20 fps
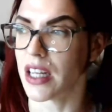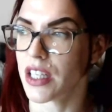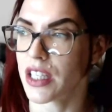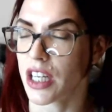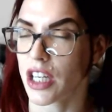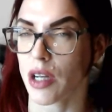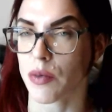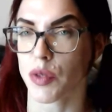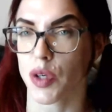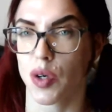
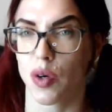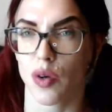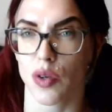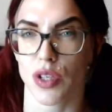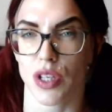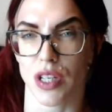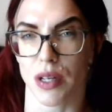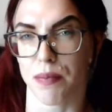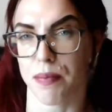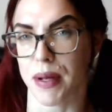She comes
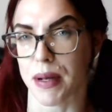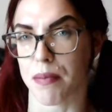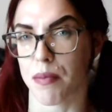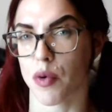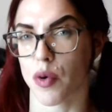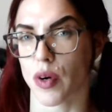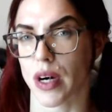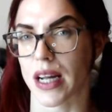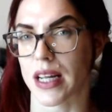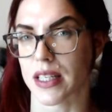across a bit
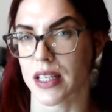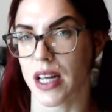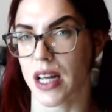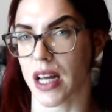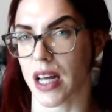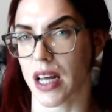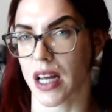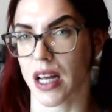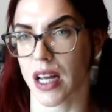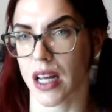more as
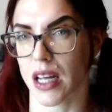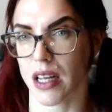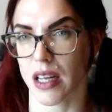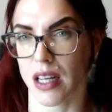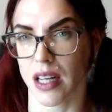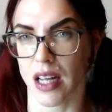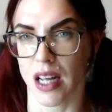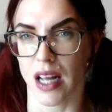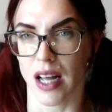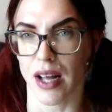a
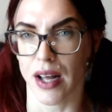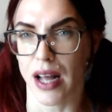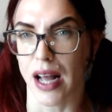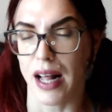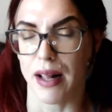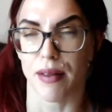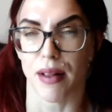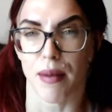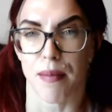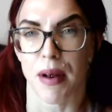
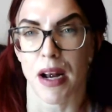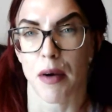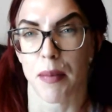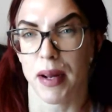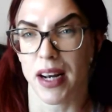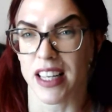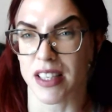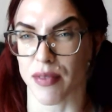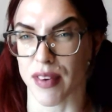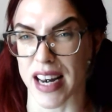a, a little
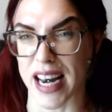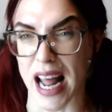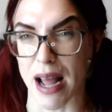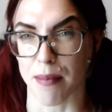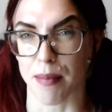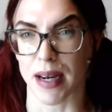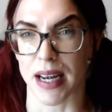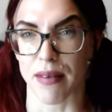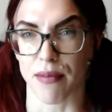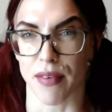bit of an
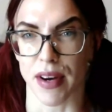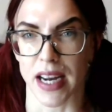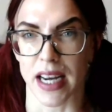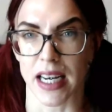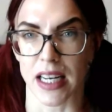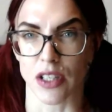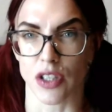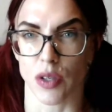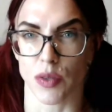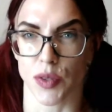Amberlynn
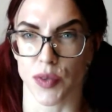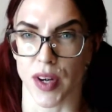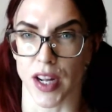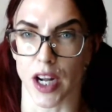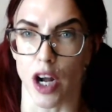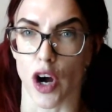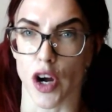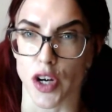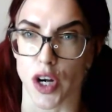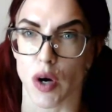Reid in terms of
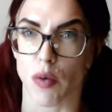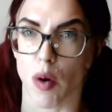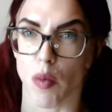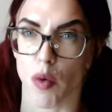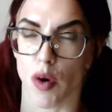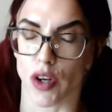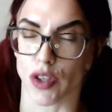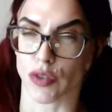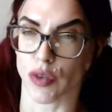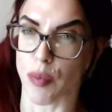like I know
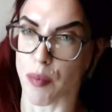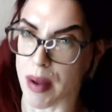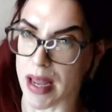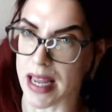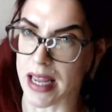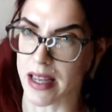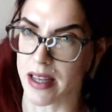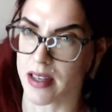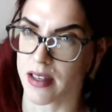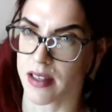what works for
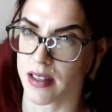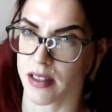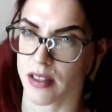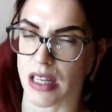me.